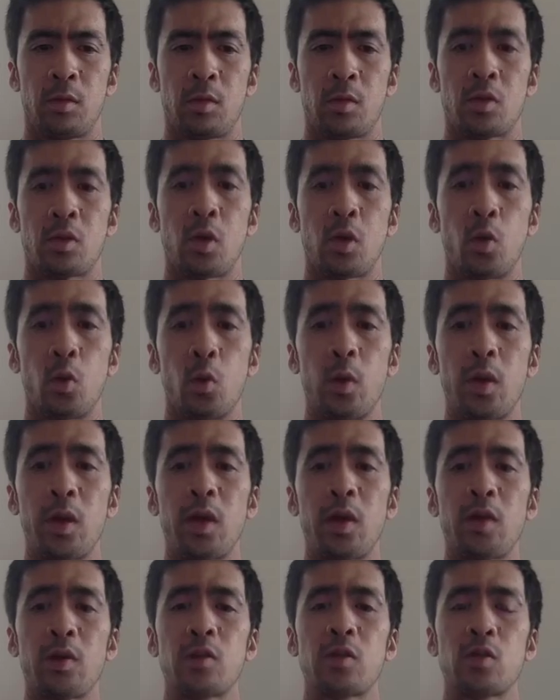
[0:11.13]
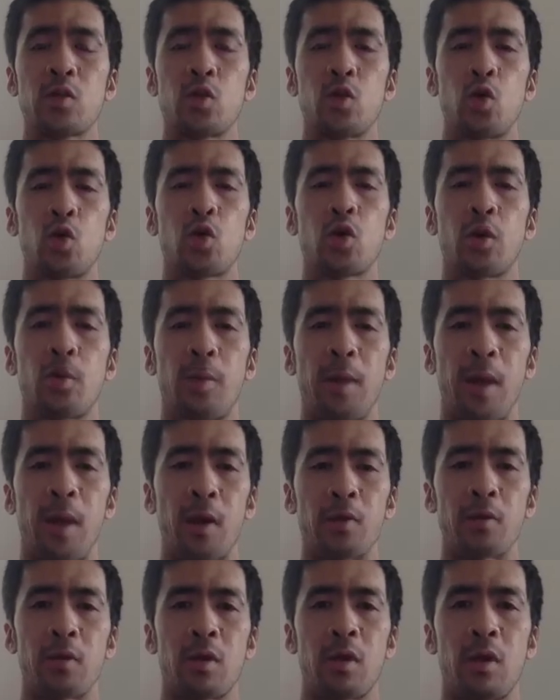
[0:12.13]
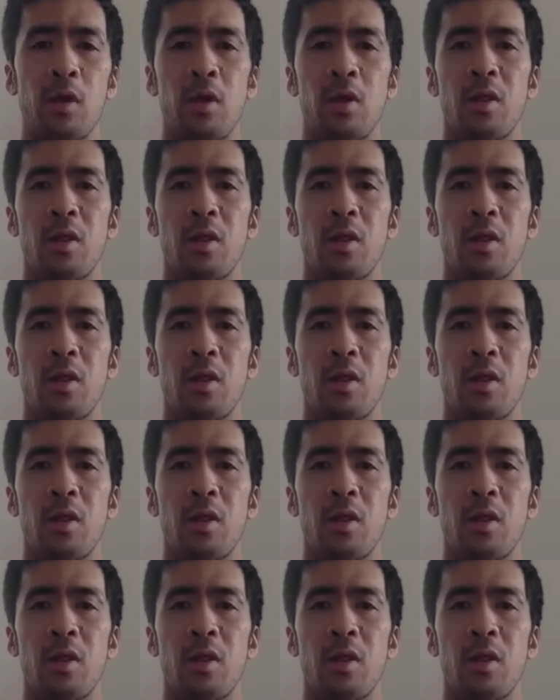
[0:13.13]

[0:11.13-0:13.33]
So we're going to talk about